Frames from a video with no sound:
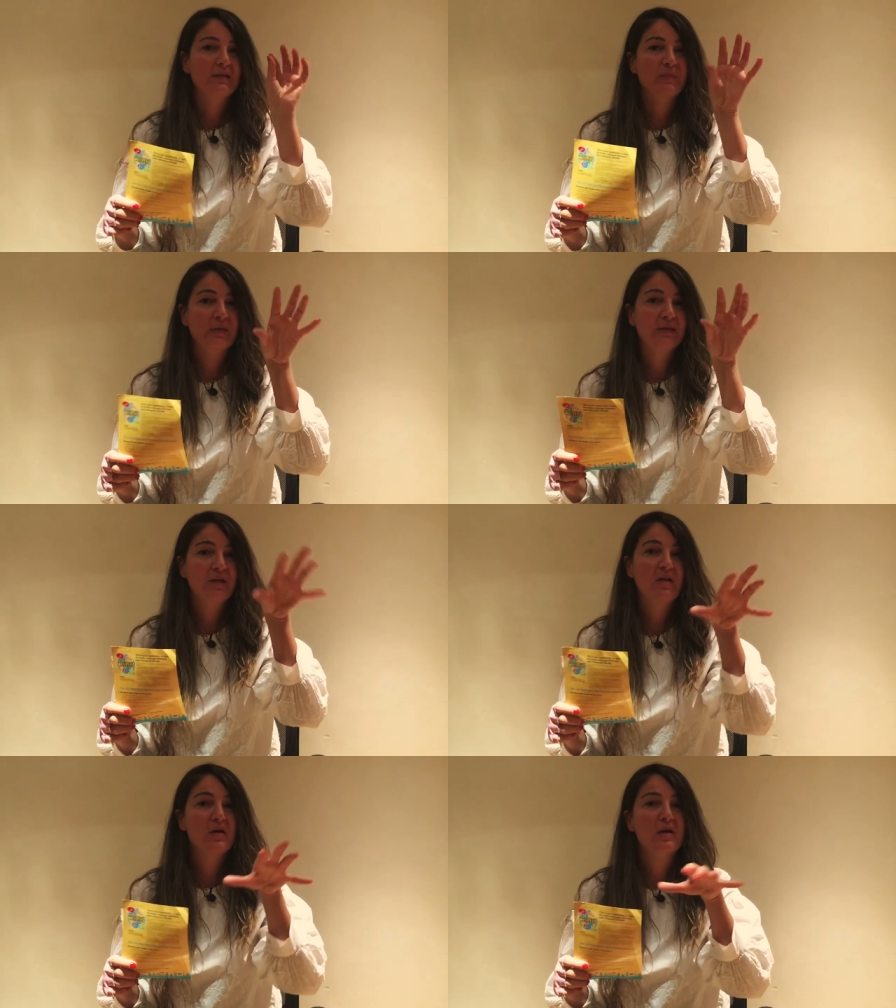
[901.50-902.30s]
a
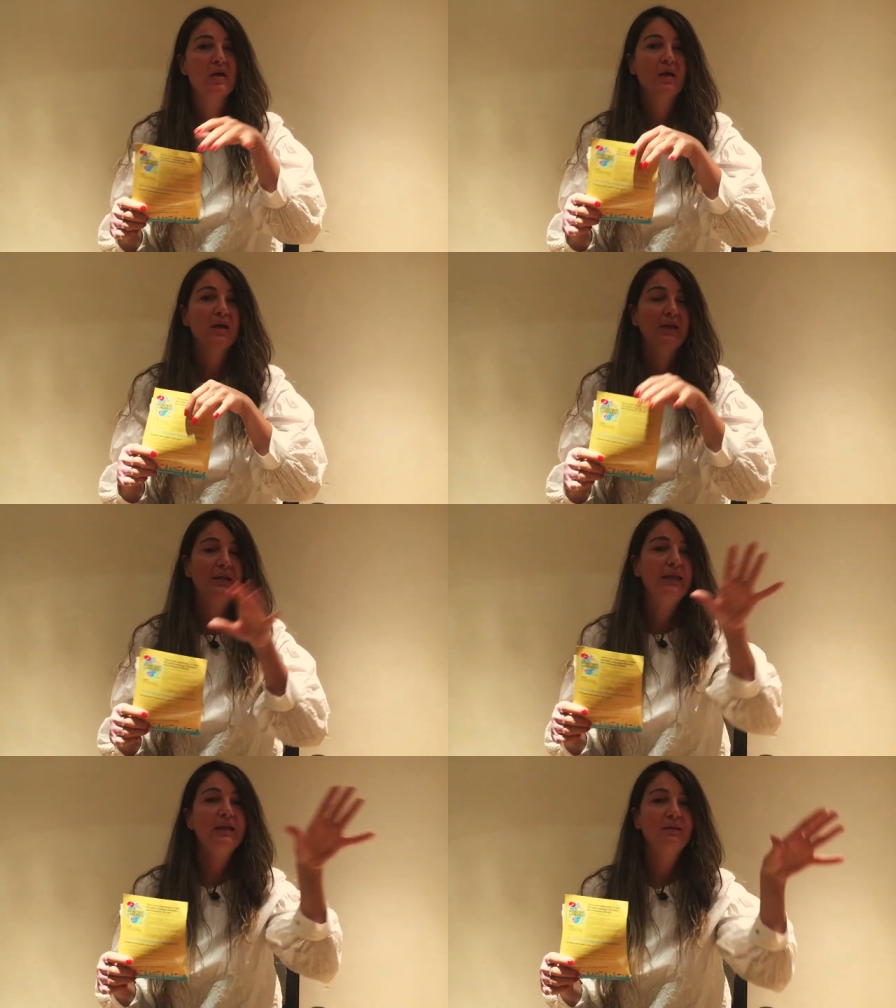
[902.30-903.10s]
particular
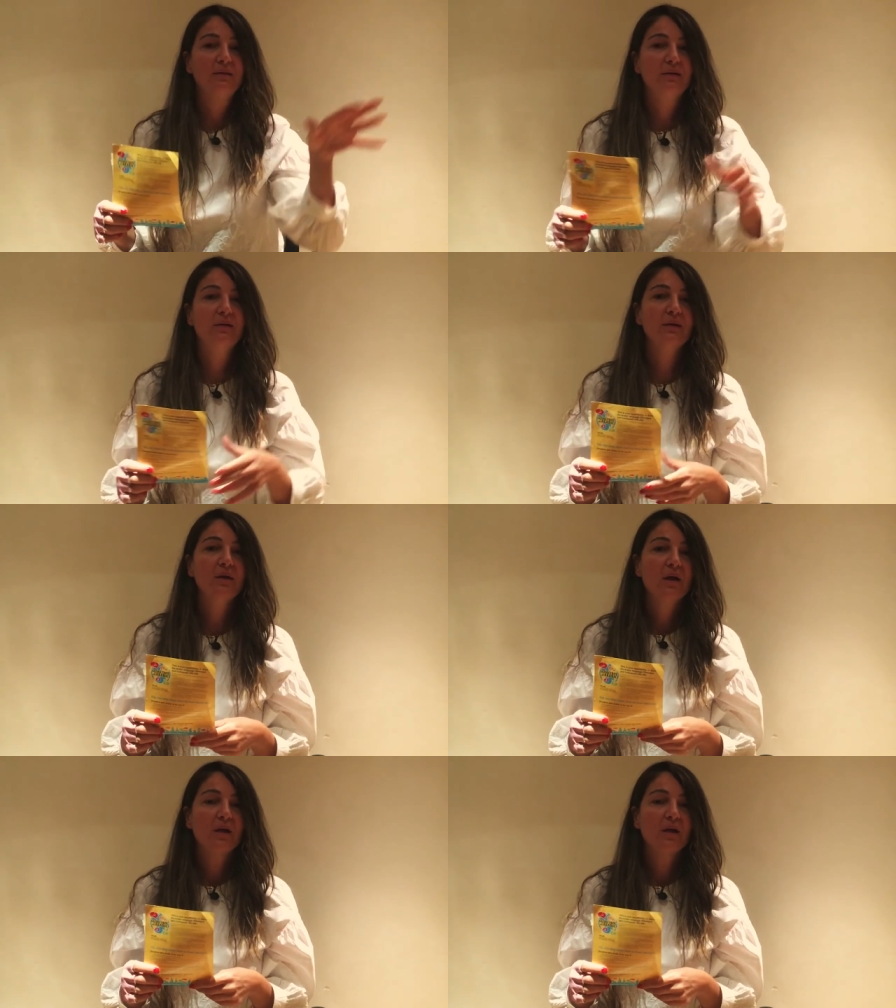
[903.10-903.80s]
leader